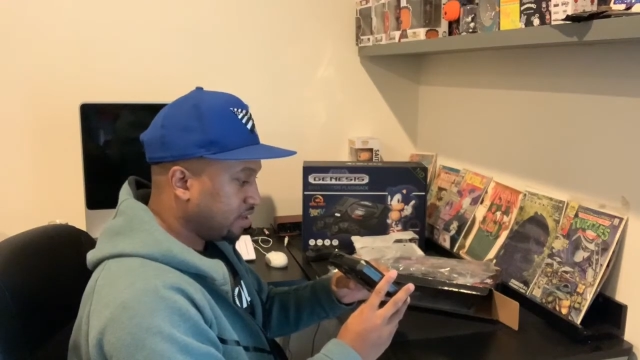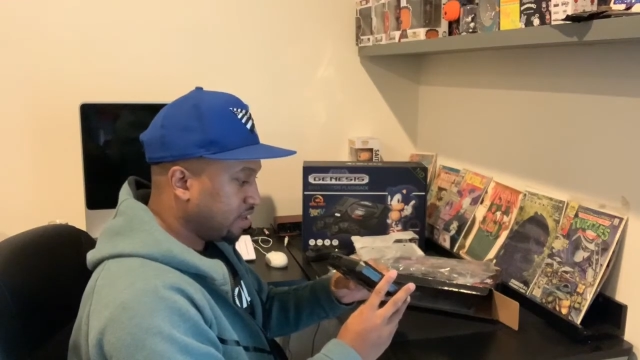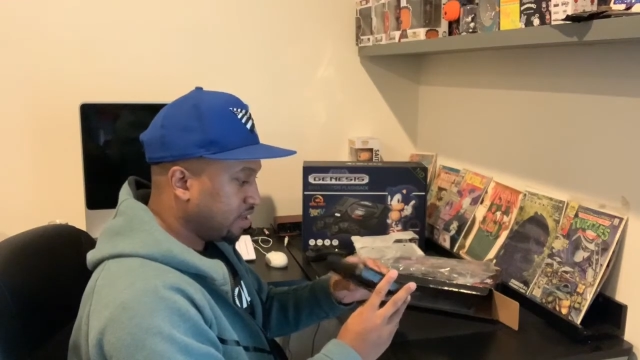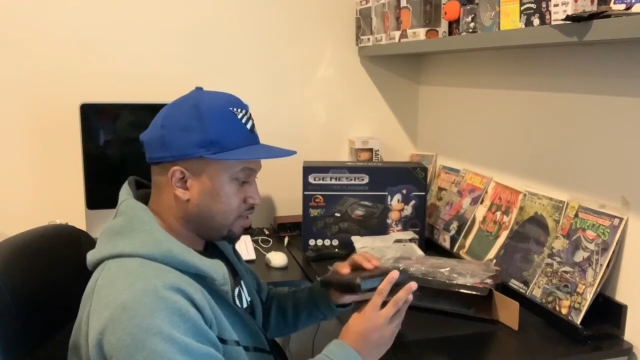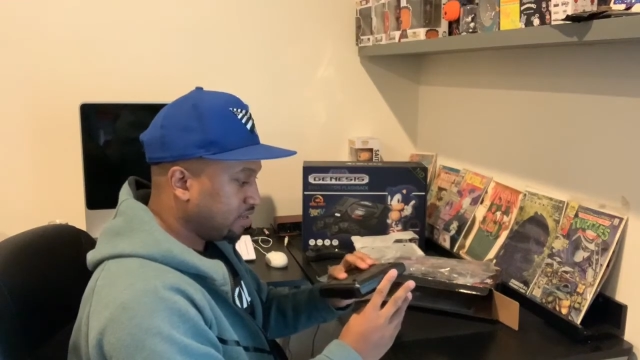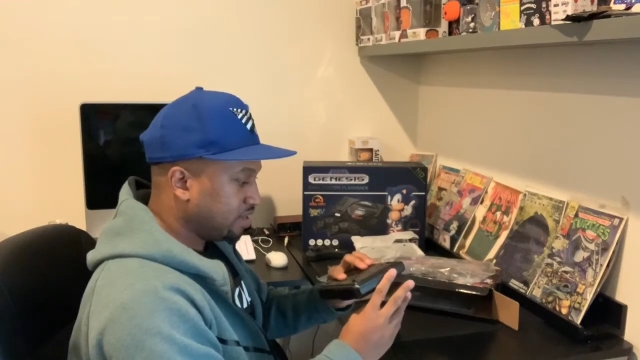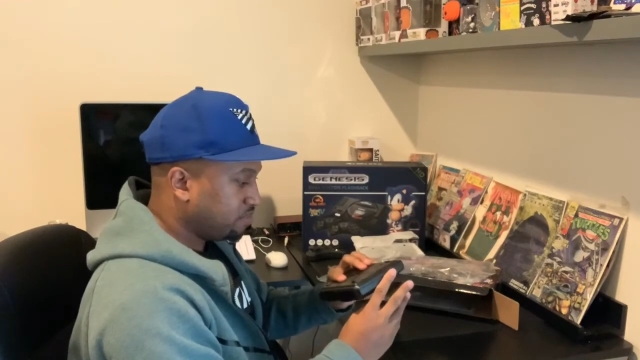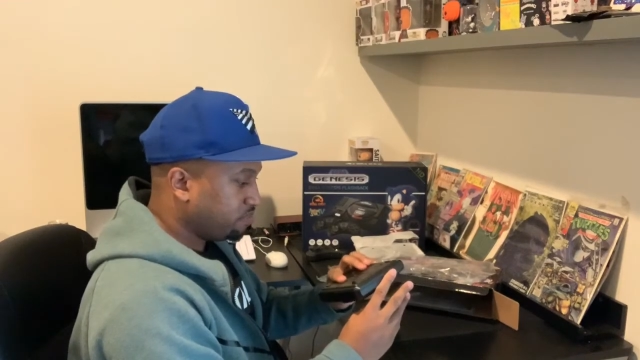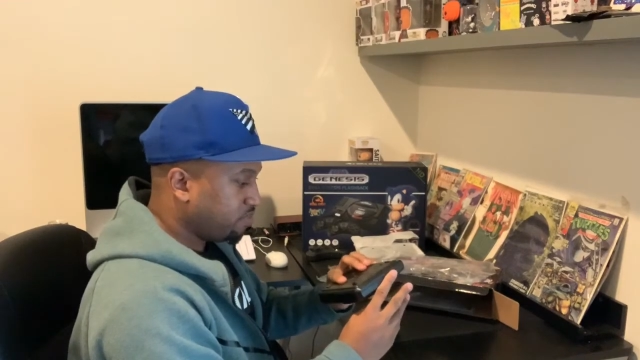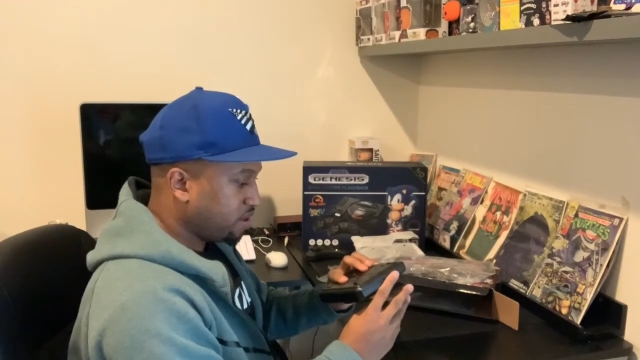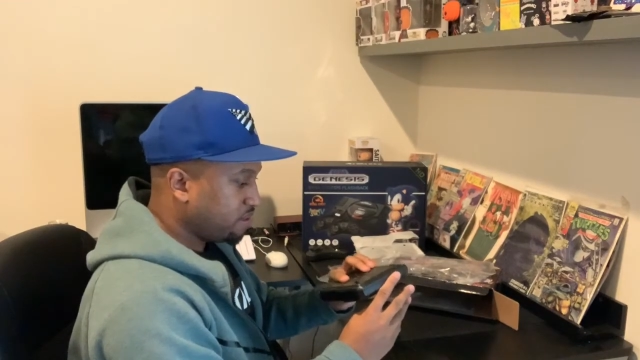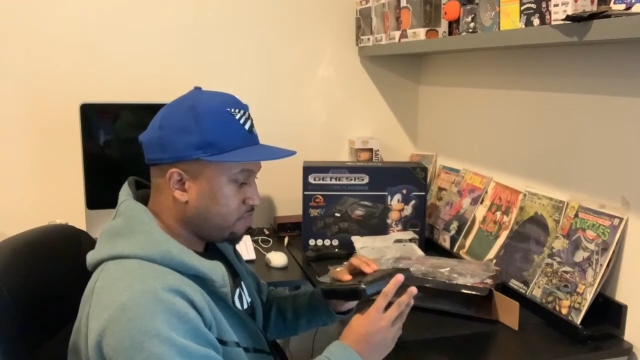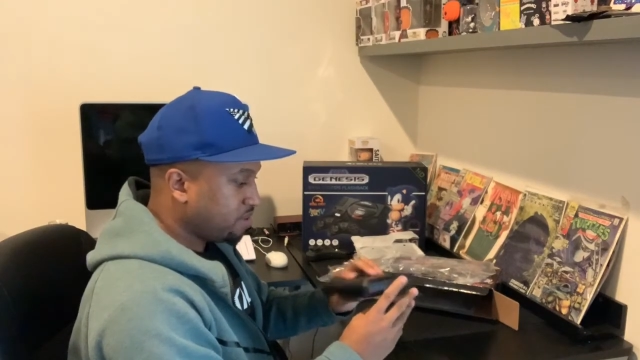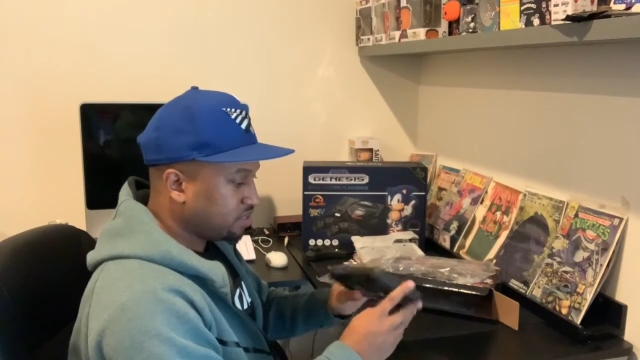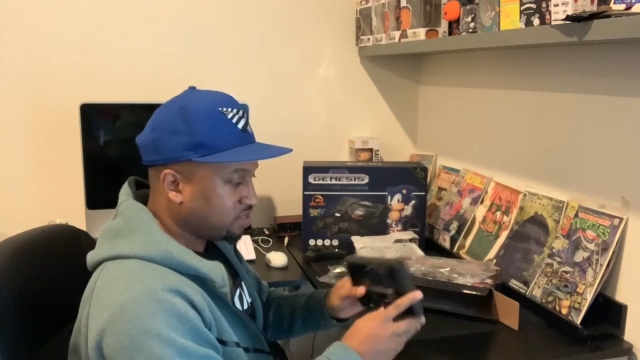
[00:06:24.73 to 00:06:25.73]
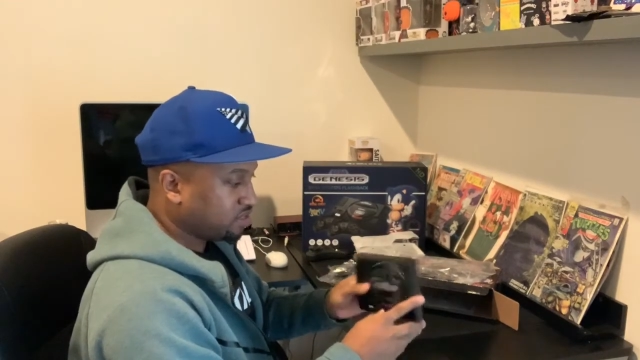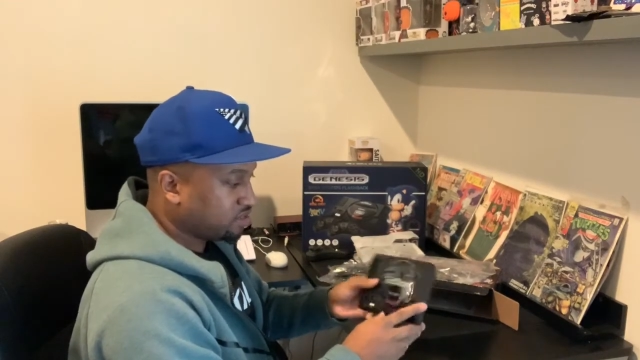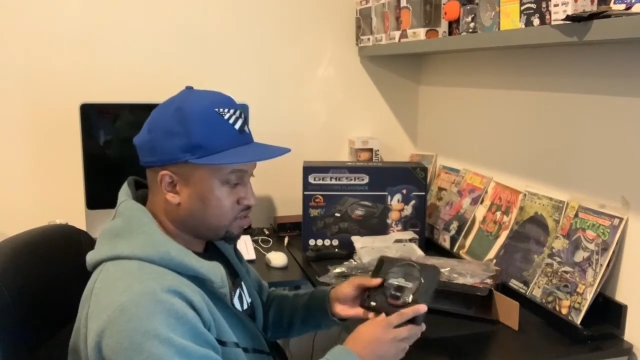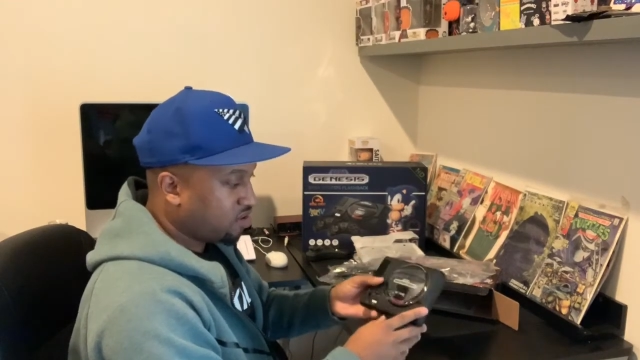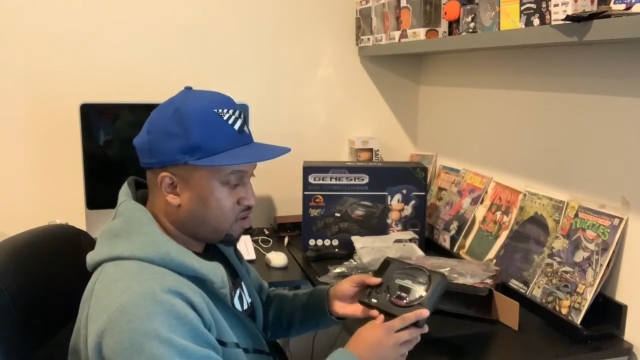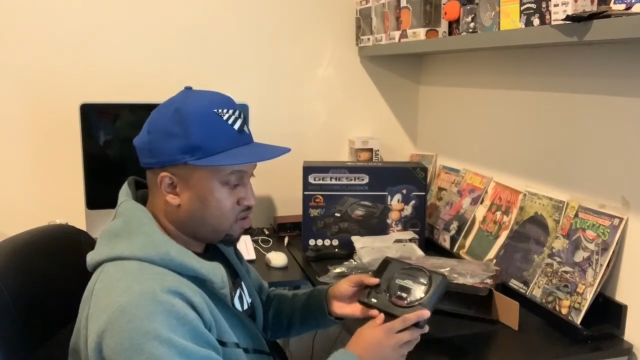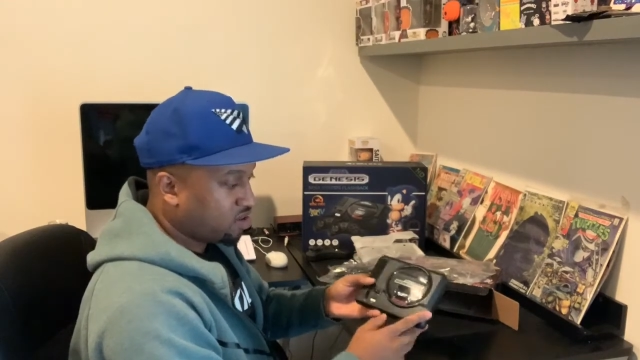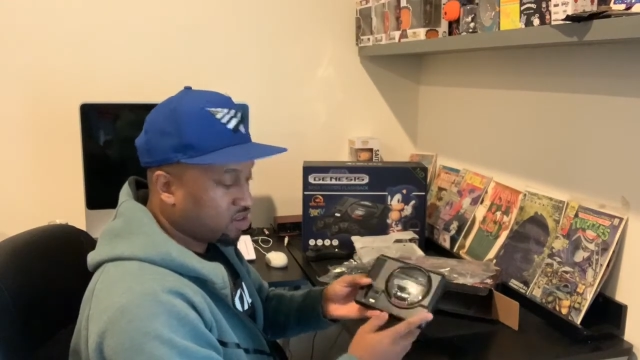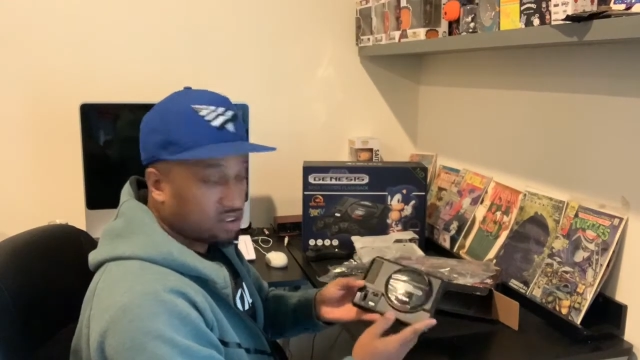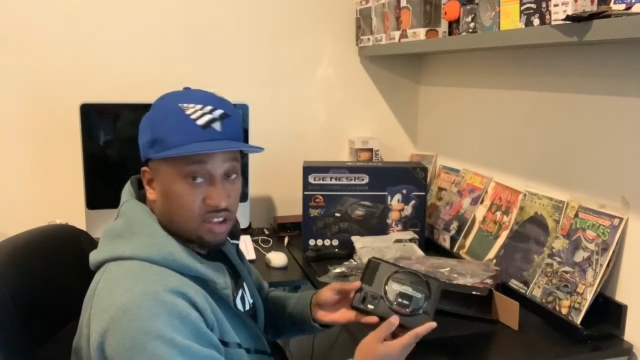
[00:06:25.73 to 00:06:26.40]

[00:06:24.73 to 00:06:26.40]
it pretty much is all